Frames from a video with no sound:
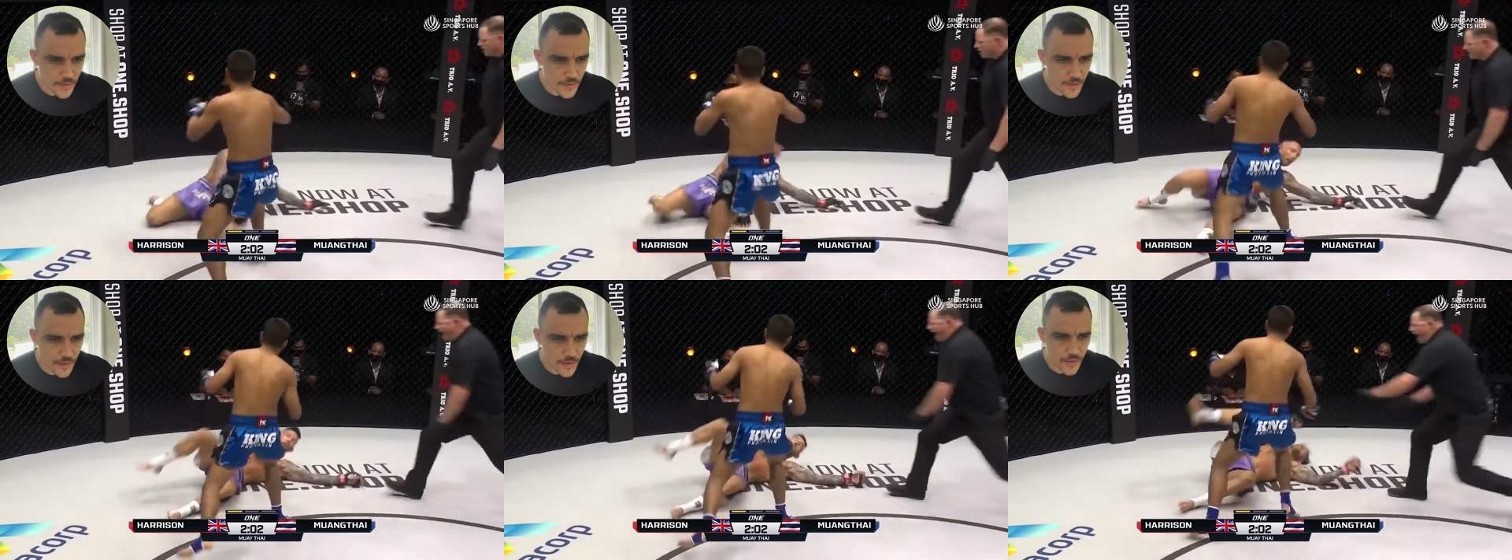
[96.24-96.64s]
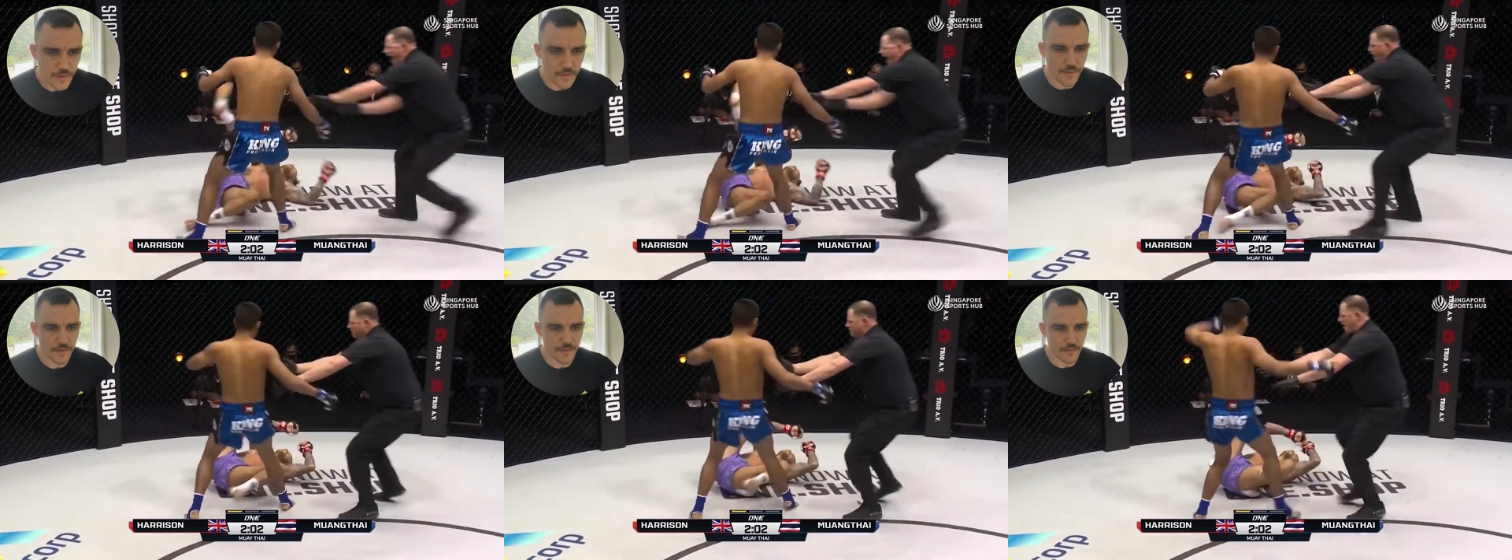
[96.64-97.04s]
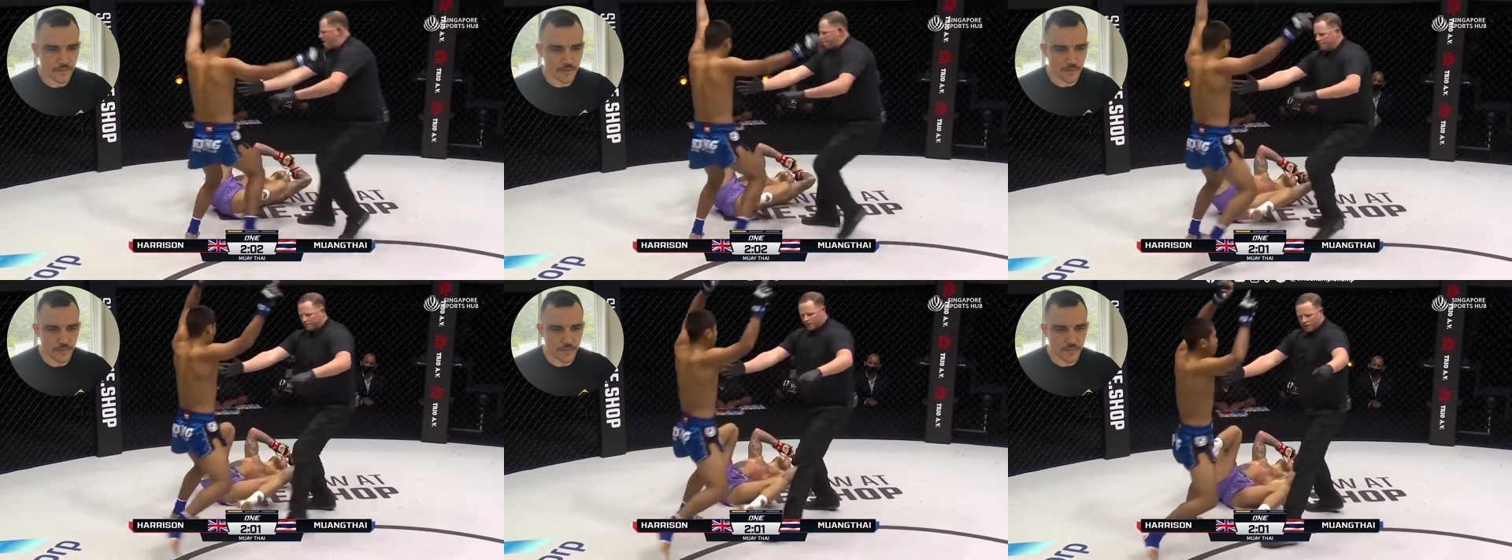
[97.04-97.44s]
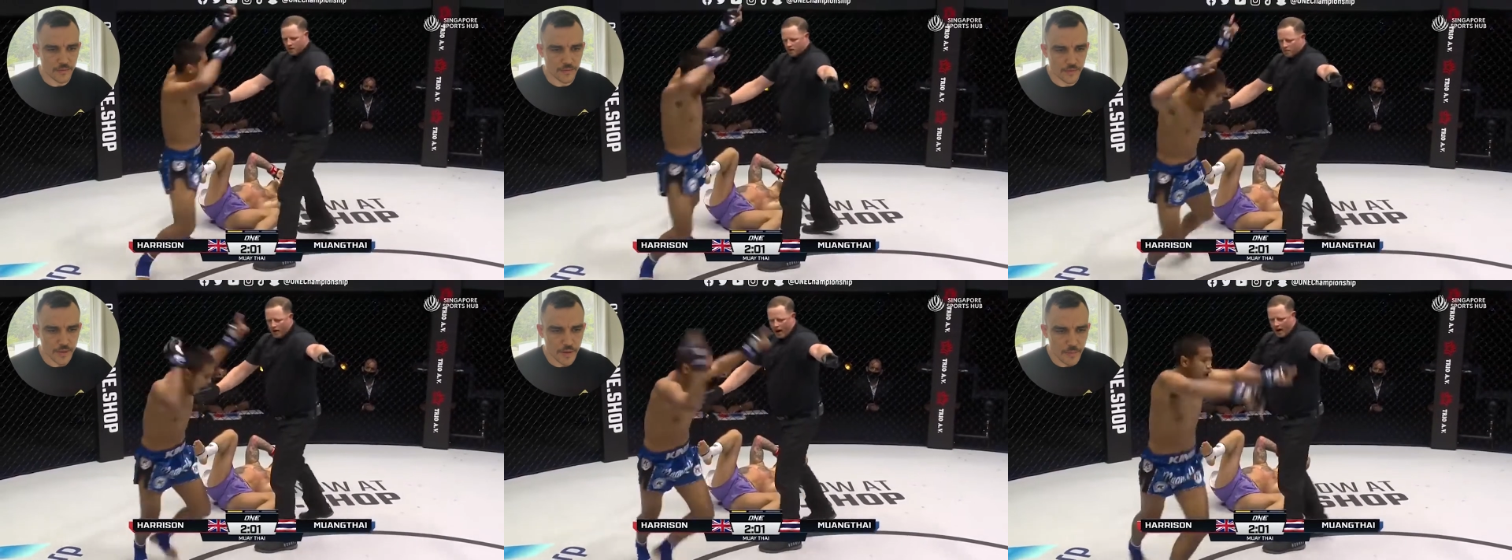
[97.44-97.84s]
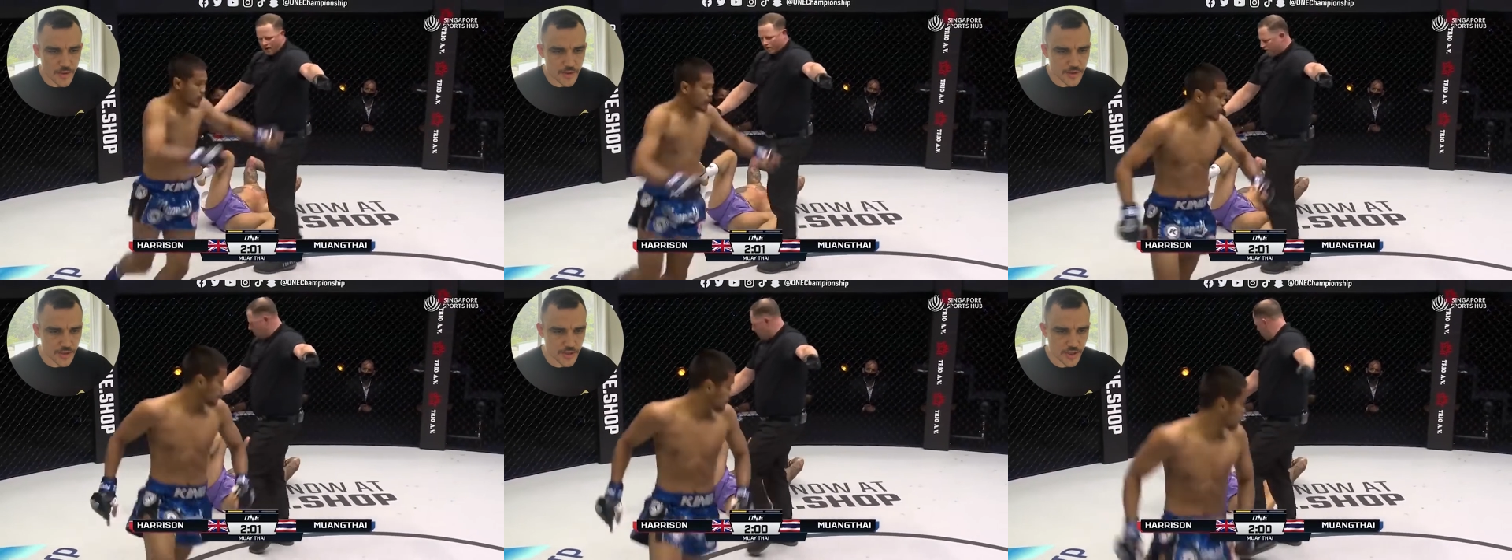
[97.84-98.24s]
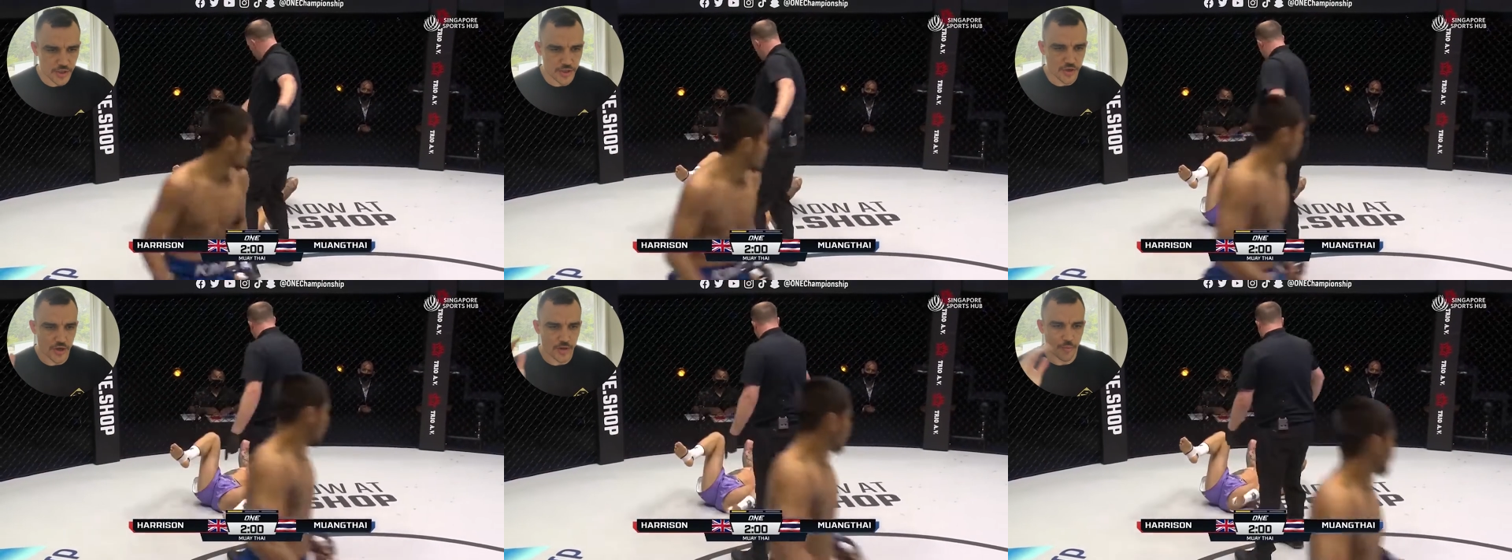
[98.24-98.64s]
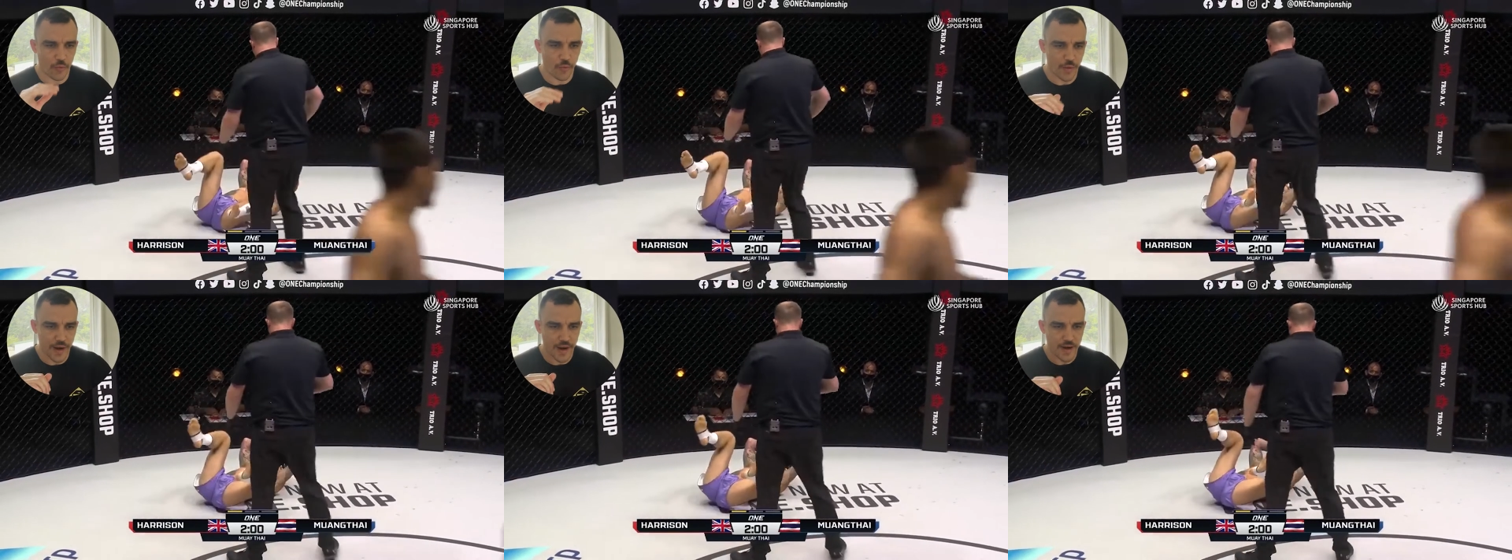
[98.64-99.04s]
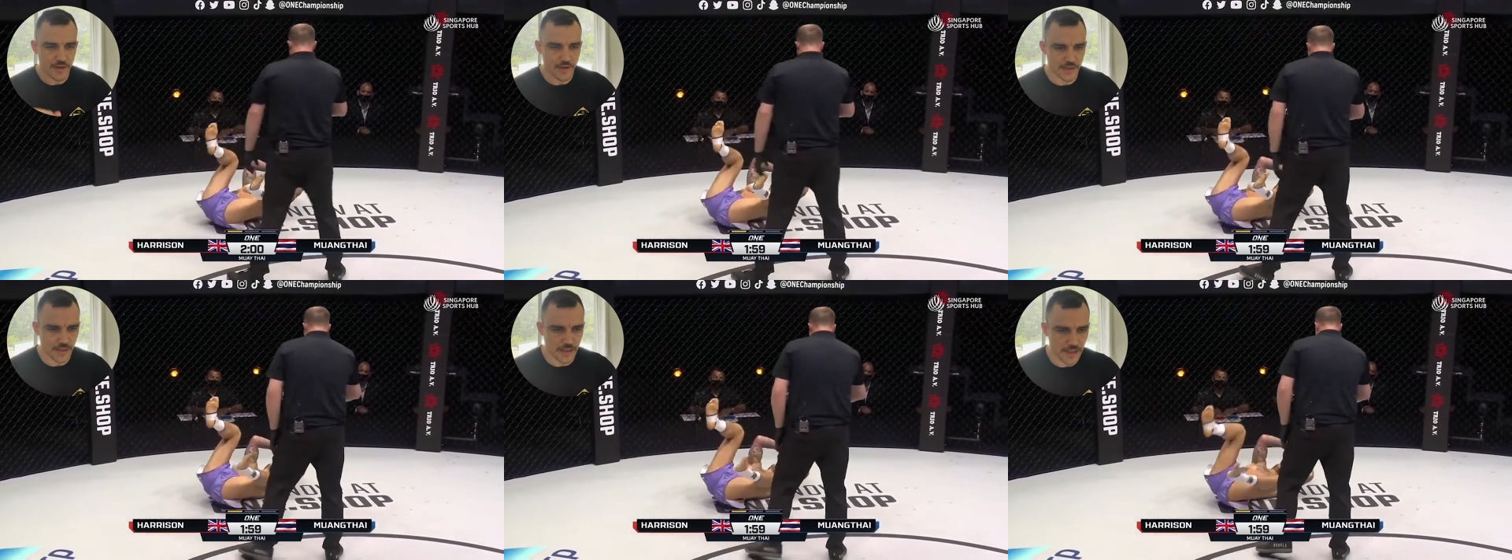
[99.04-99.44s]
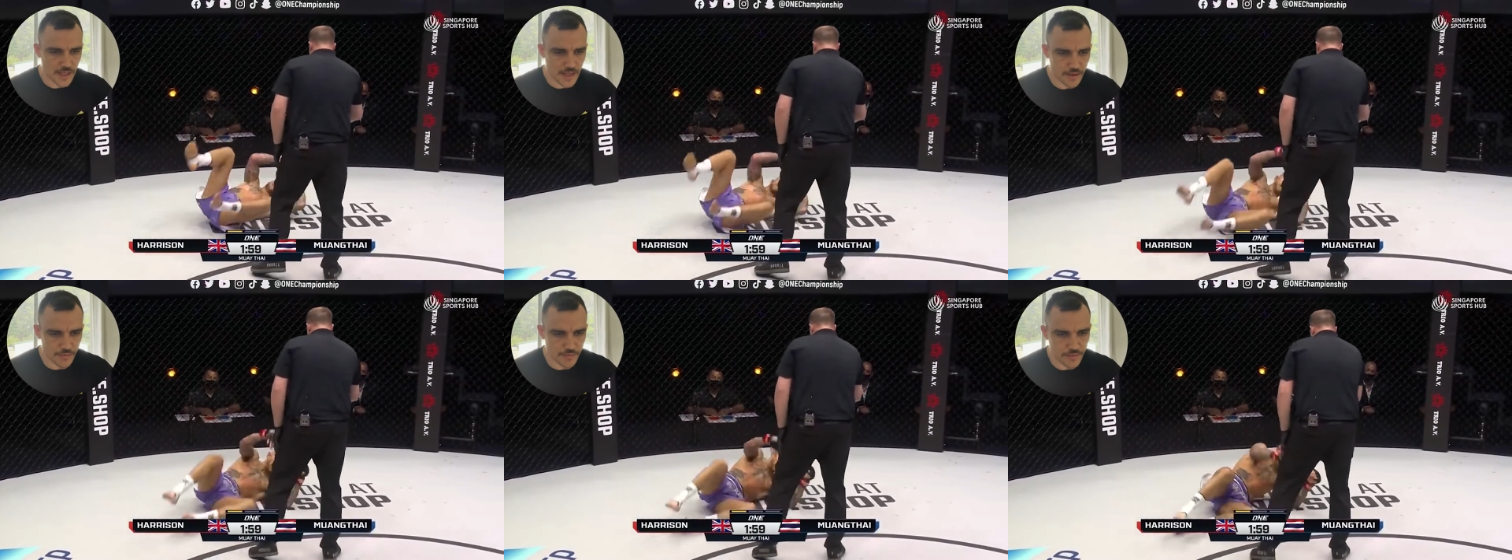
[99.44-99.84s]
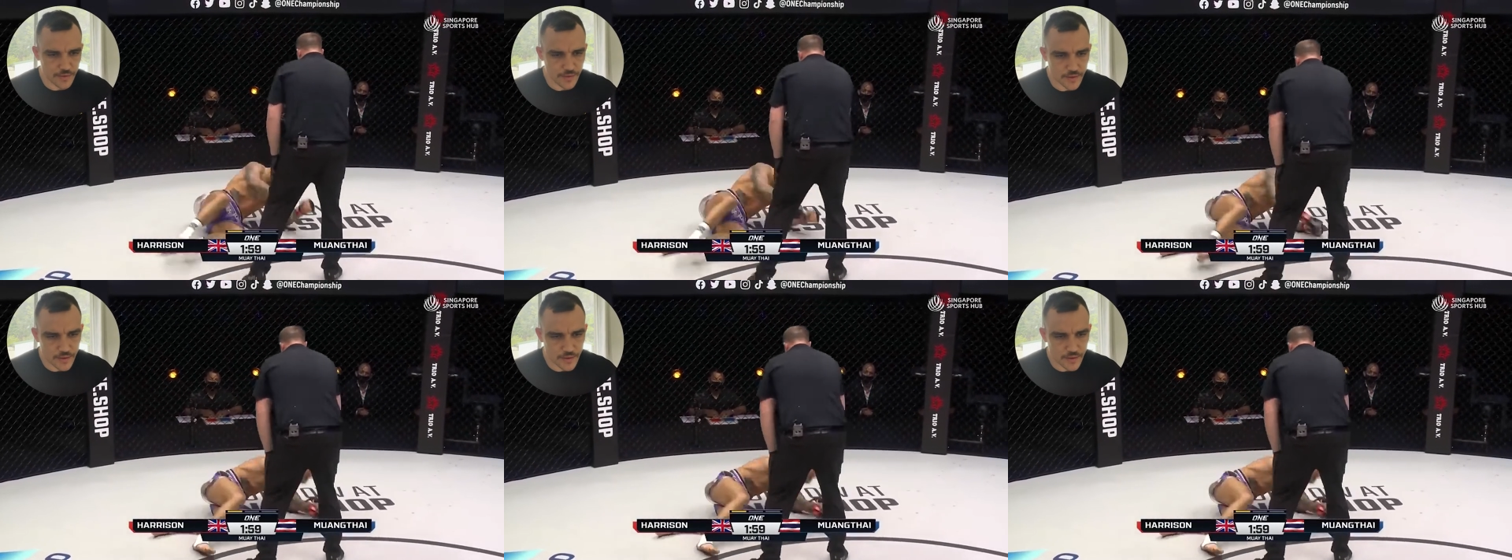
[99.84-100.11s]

That must have just got him around his glove.